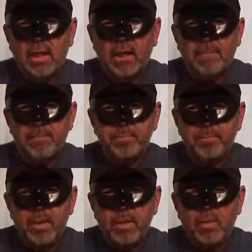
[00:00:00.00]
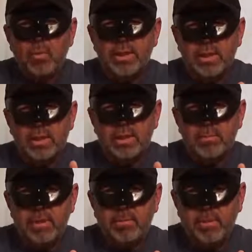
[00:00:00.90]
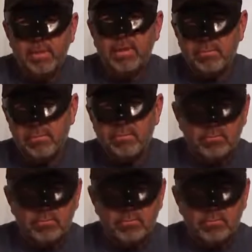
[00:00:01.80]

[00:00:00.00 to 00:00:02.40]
When he apparently